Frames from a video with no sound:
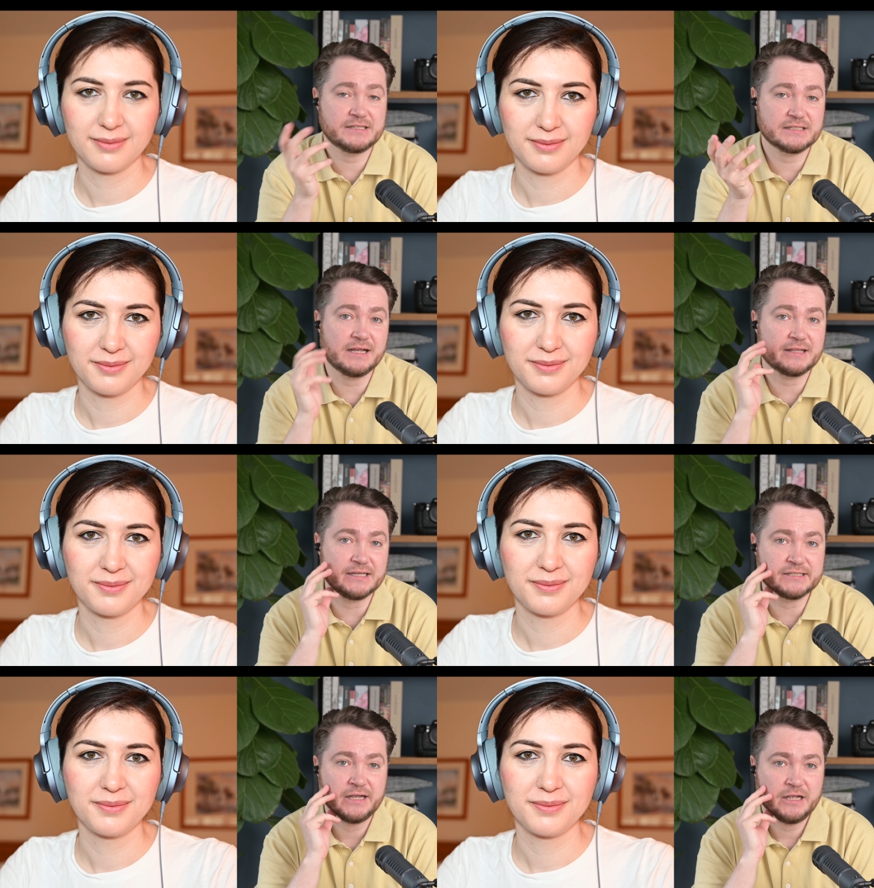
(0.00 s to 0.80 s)
Speaker 1: lenses like
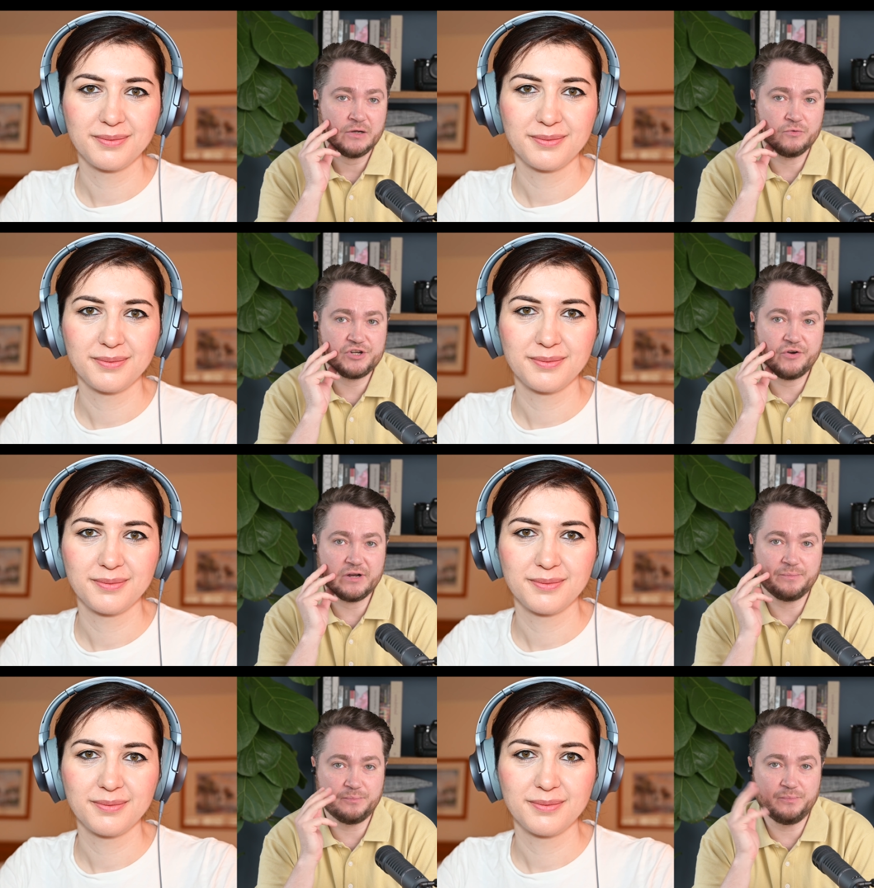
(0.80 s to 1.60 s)
this would
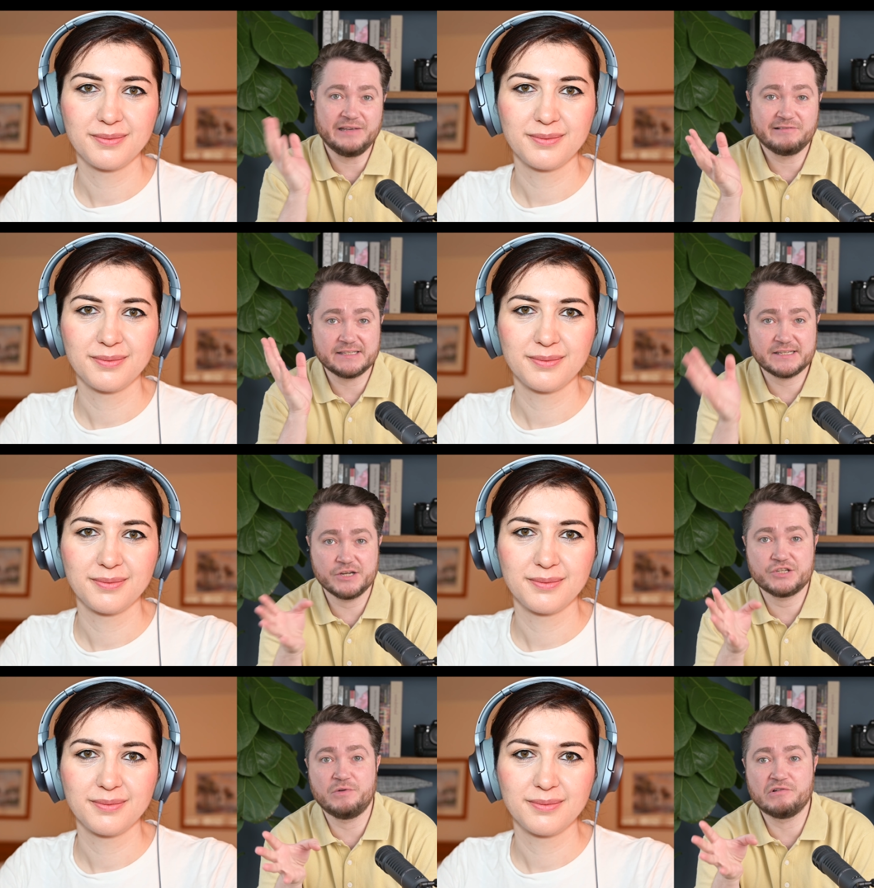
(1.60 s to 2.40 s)
generally build in
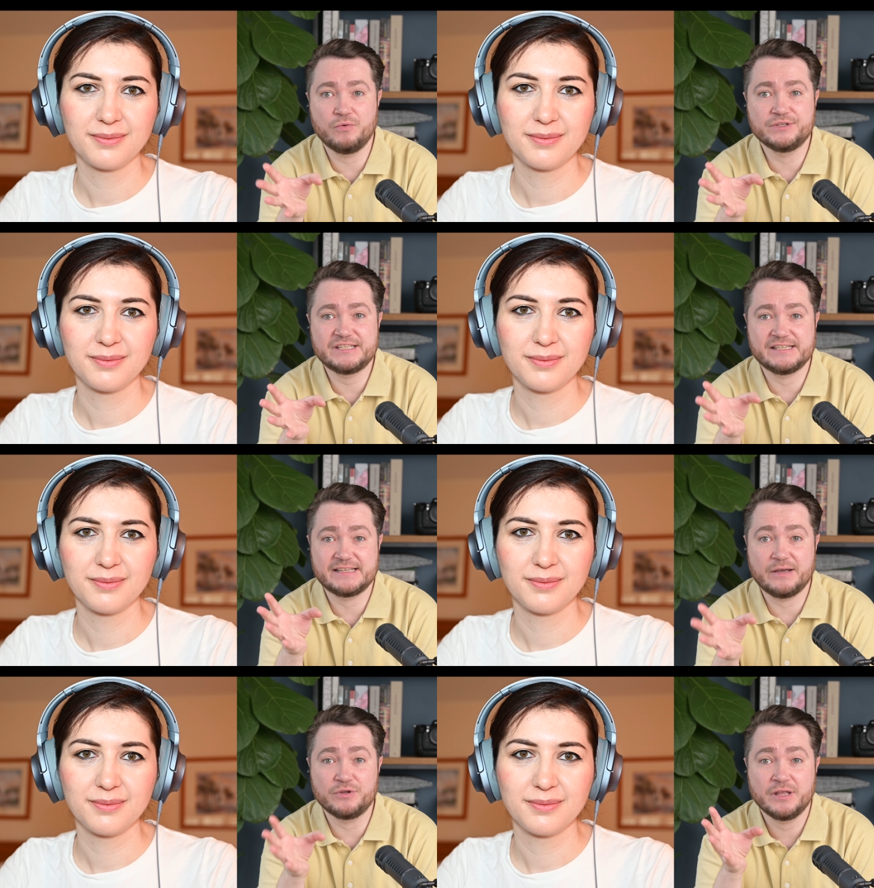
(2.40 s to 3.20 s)
such small
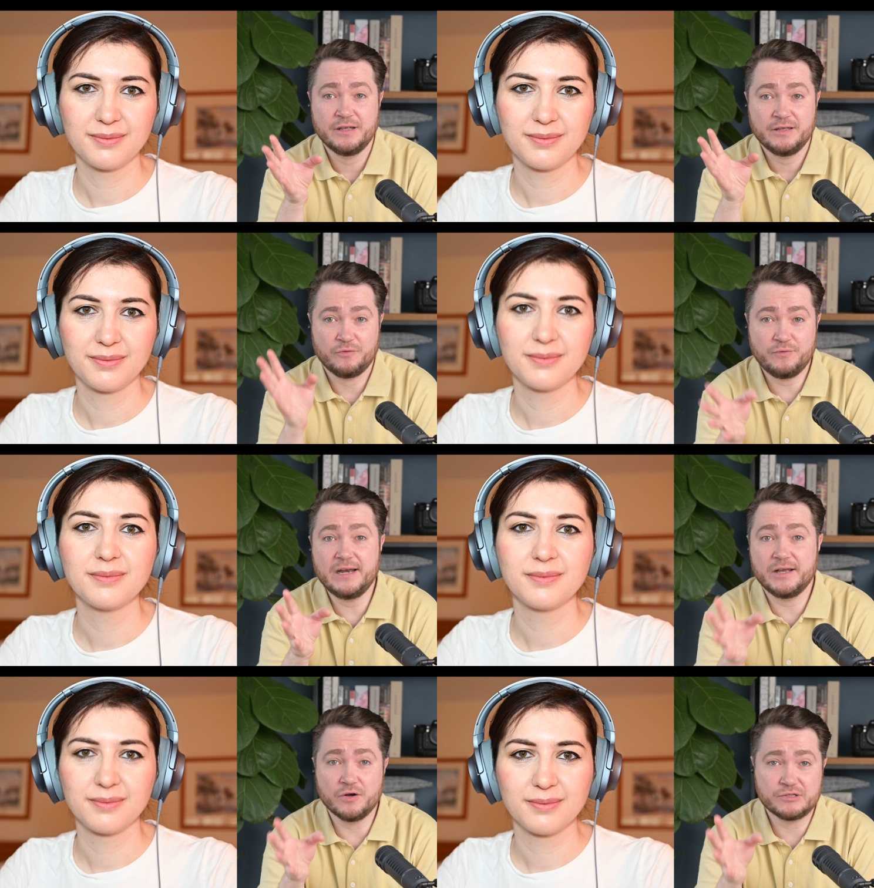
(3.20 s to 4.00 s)
quantities they would
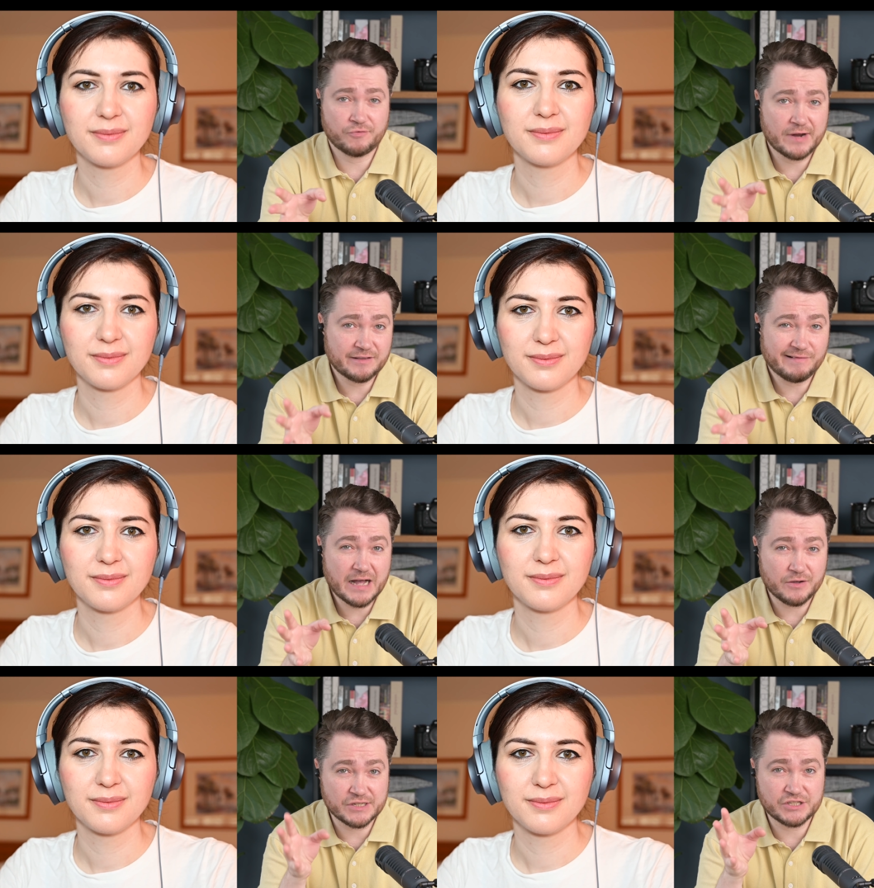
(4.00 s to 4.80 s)
really go to rental
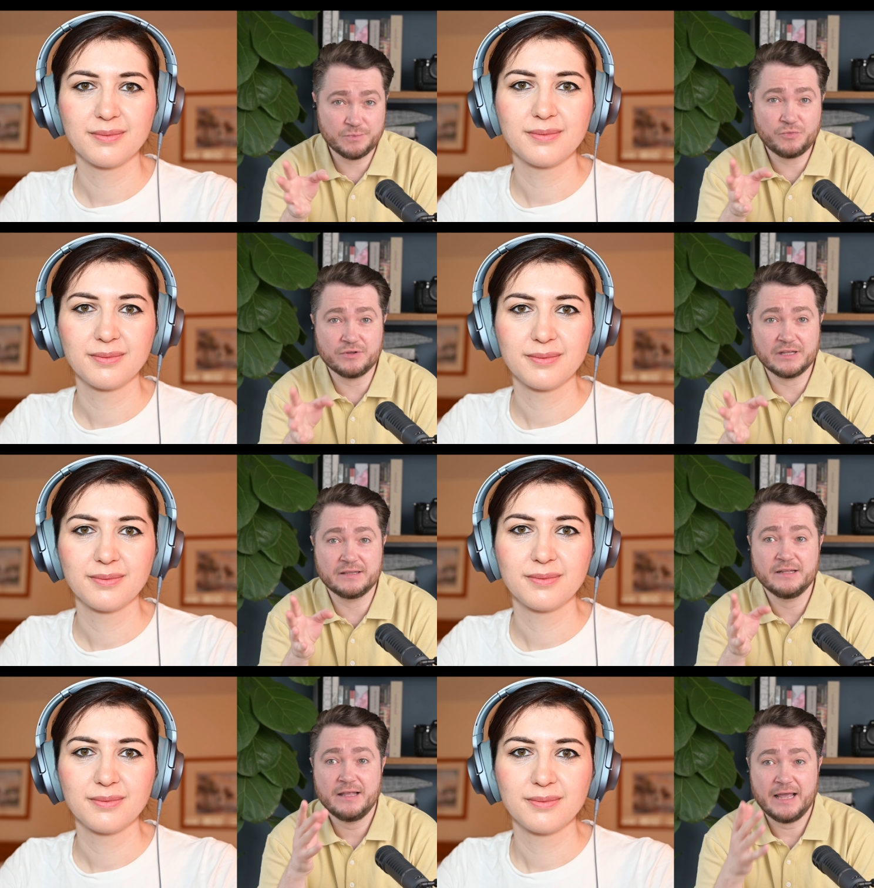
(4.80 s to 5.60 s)
houses more
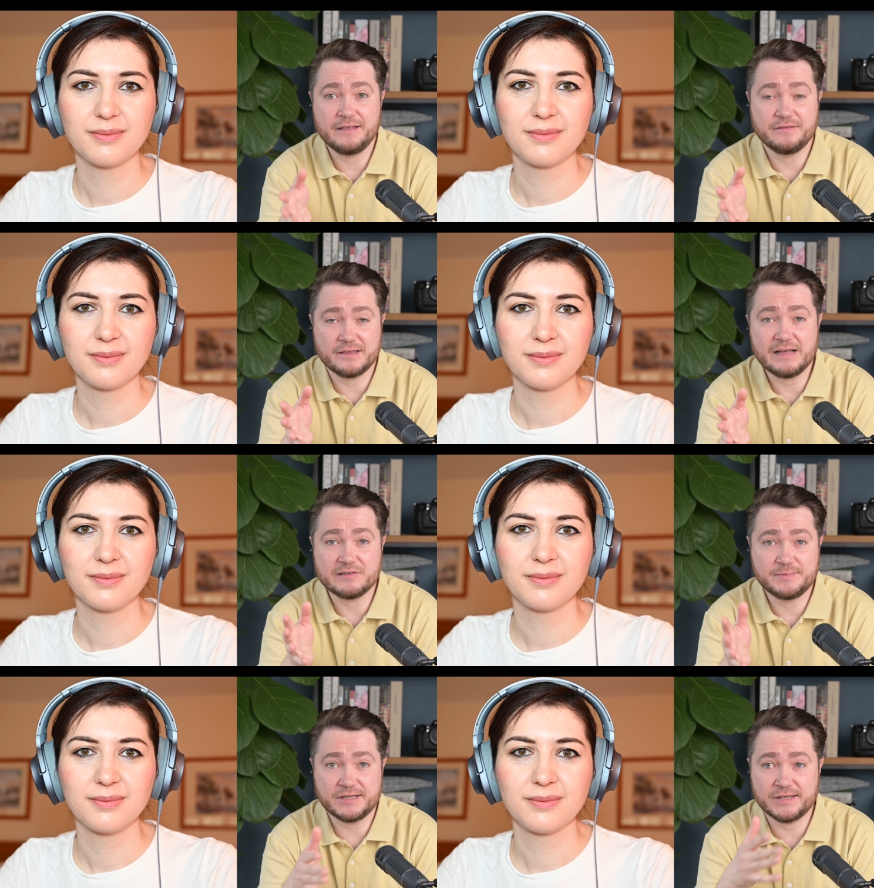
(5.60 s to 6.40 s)
than anything
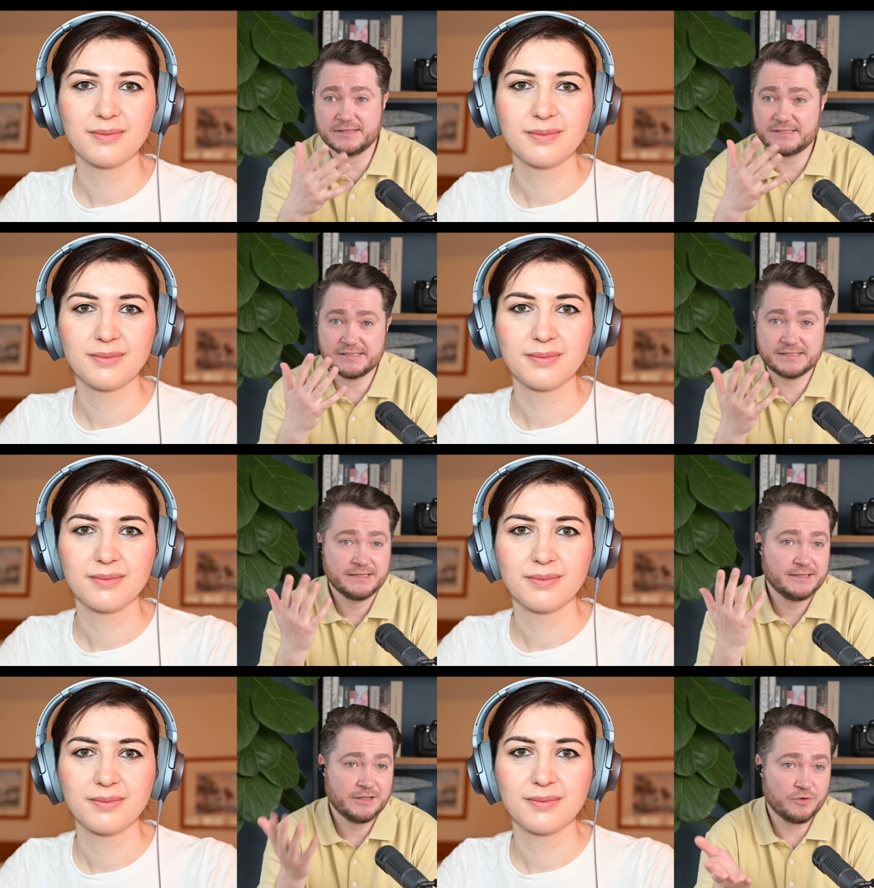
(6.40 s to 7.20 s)
else because
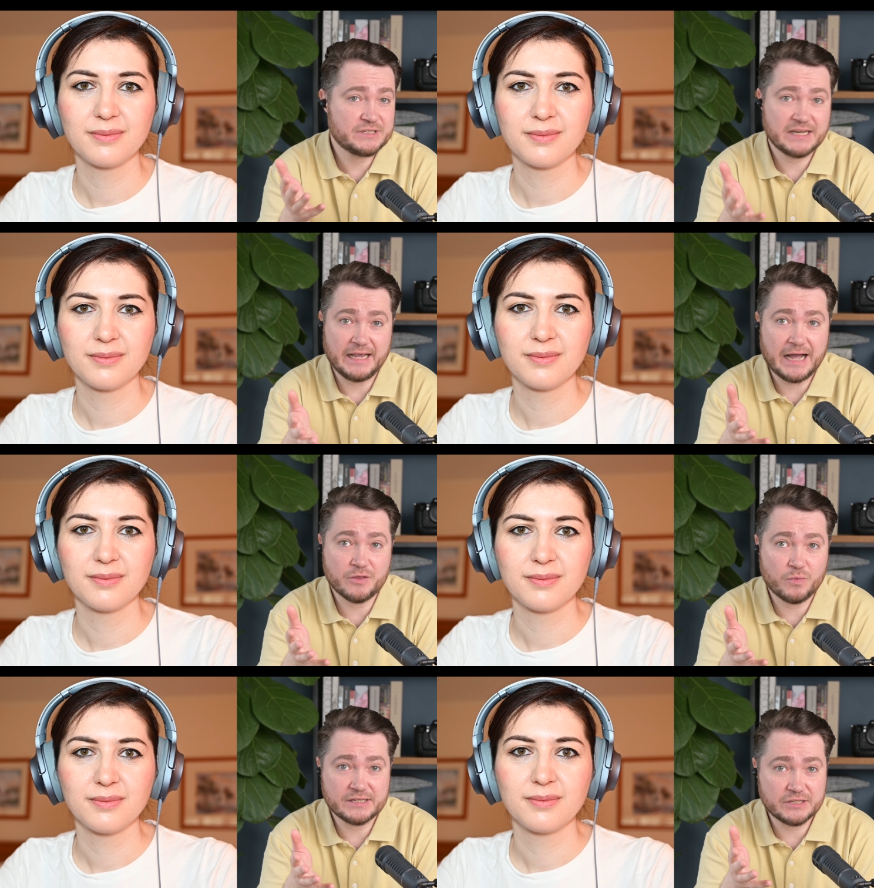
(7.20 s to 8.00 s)
Obviously,
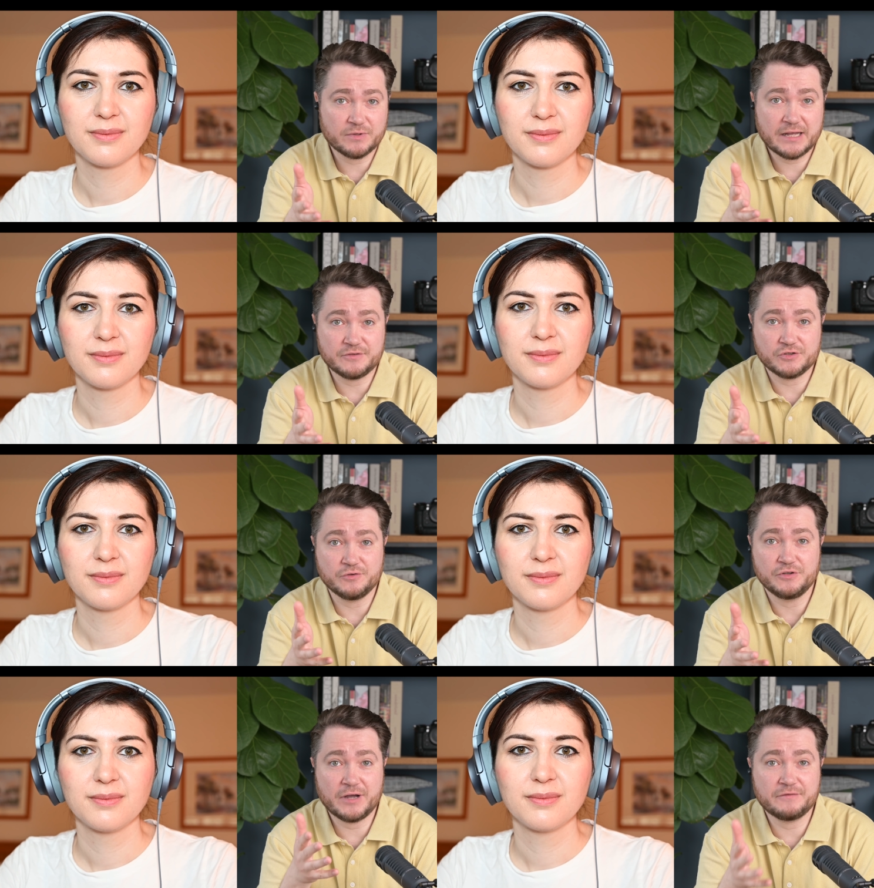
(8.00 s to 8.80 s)
otherwise it will have
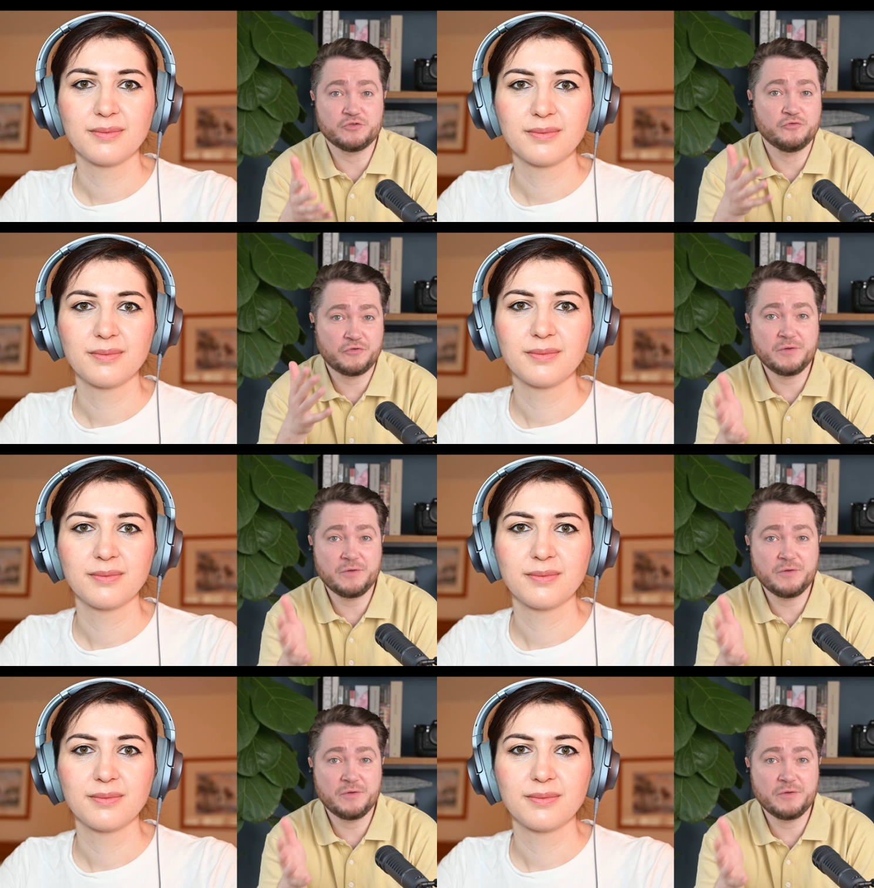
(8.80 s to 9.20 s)
to you have to